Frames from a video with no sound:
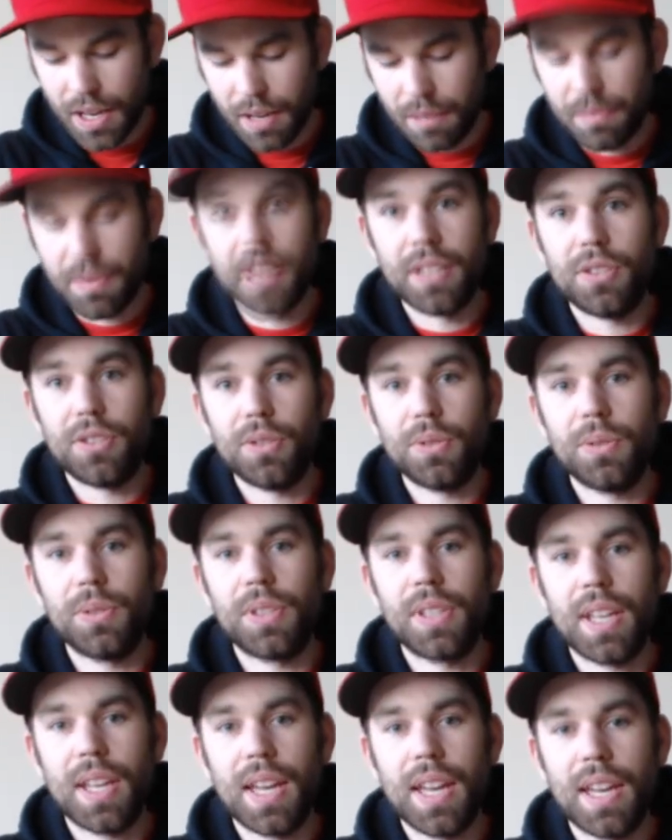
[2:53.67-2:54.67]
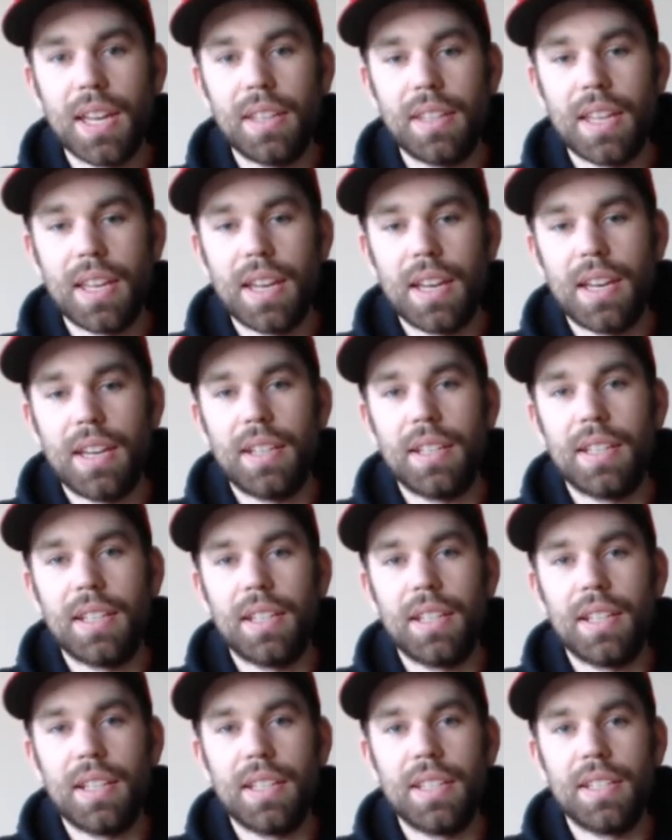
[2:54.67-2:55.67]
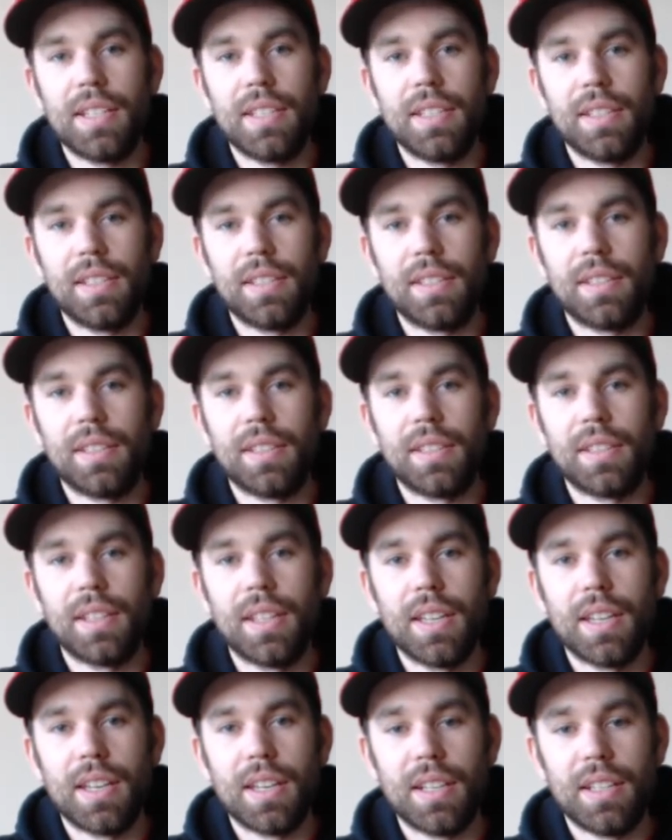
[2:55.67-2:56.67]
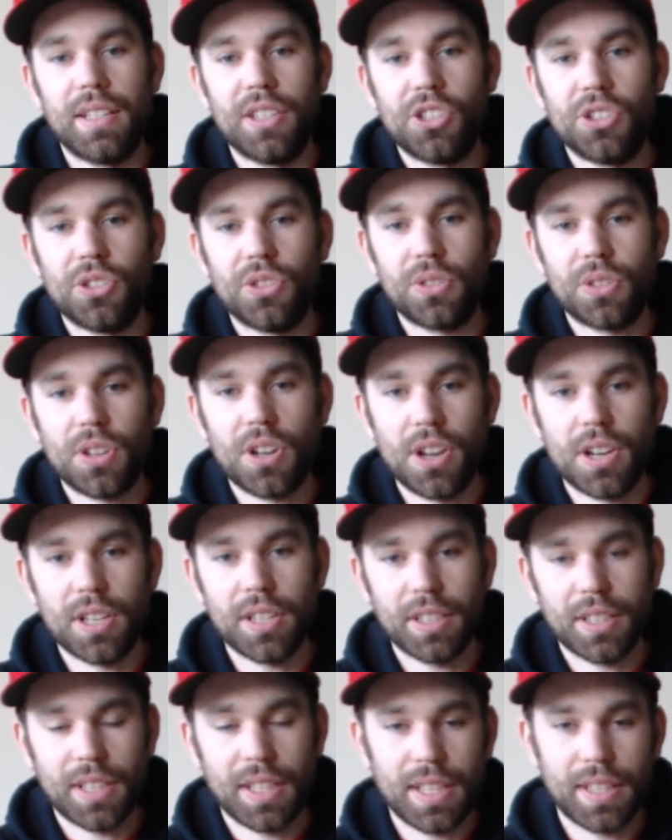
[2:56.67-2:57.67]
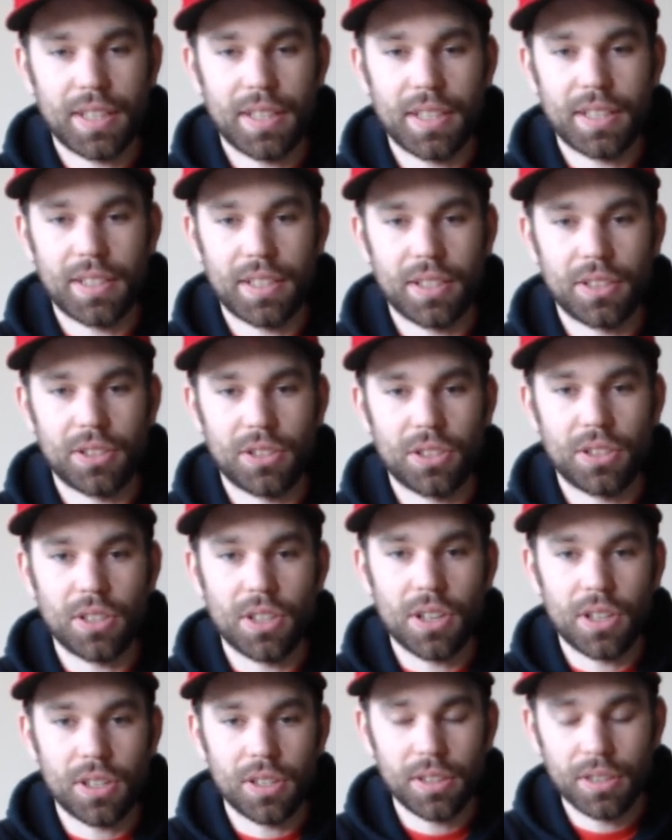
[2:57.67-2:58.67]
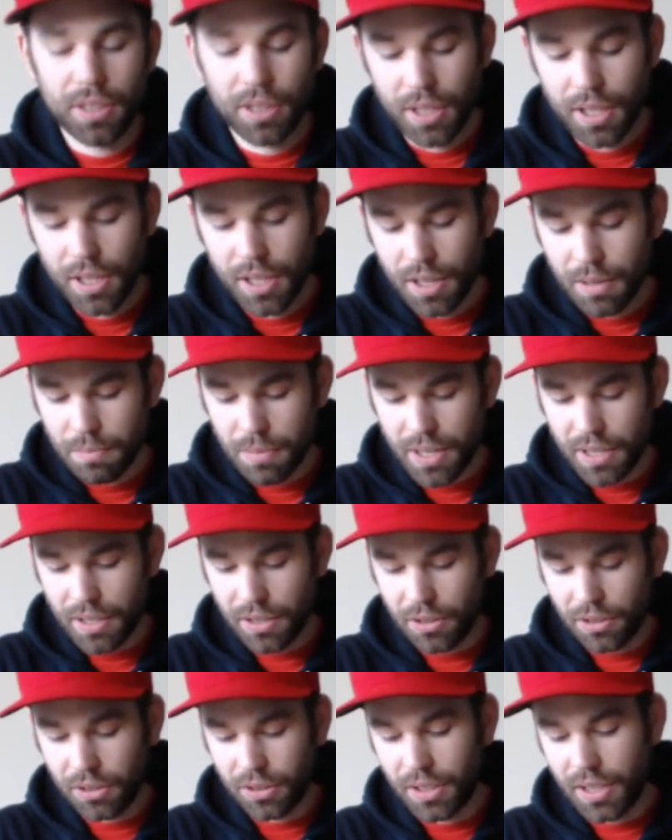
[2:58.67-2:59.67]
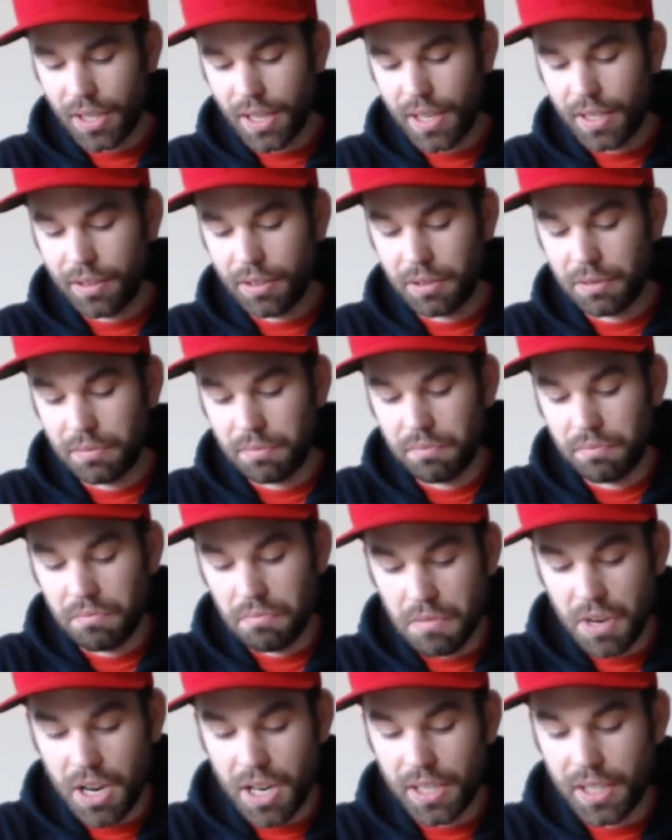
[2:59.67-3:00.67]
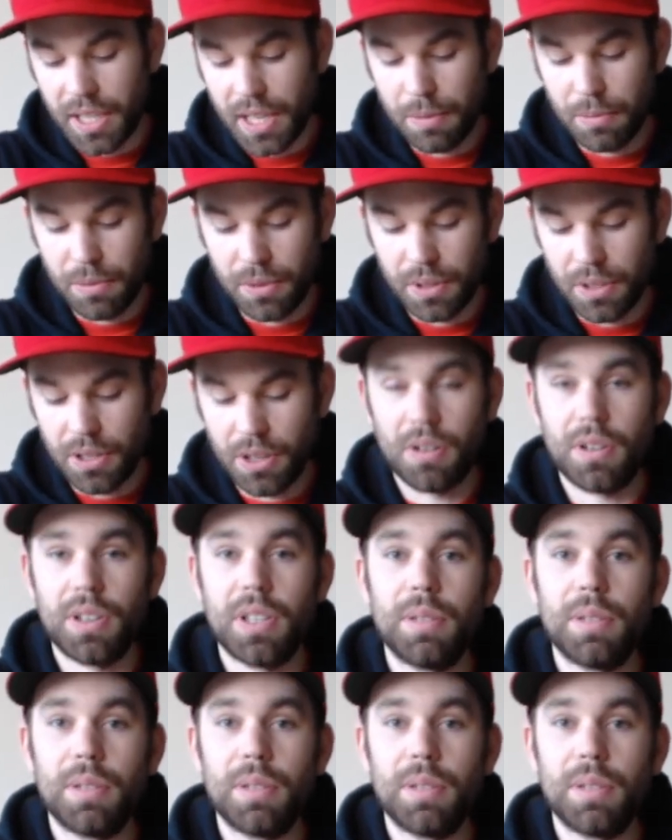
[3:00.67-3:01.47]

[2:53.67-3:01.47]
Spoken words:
they do say that it is an additional cost to get this installed. But it looks like mine came with it already